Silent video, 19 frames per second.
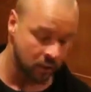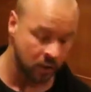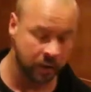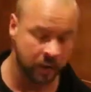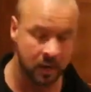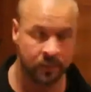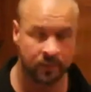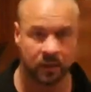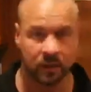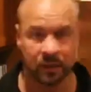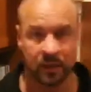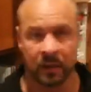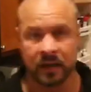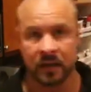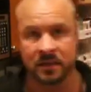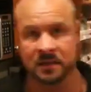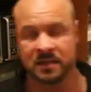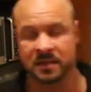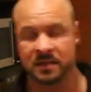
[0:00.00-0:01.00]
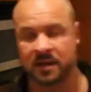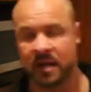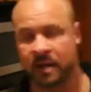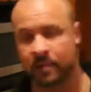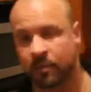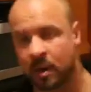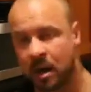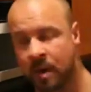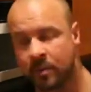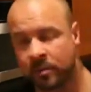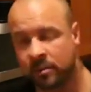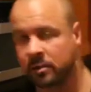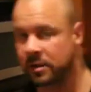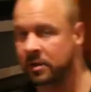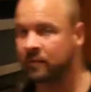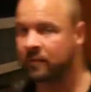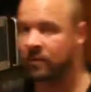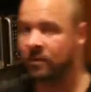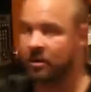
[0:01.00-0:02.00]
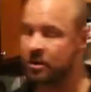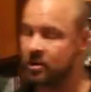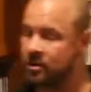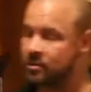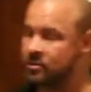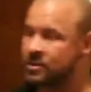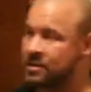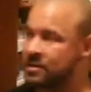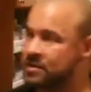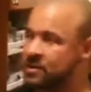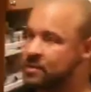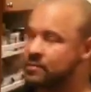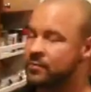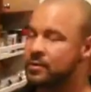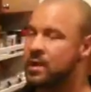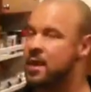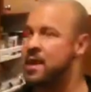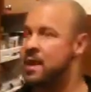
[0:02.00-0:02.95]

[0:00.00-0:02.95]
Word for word: one up and get it set properly for you. You don't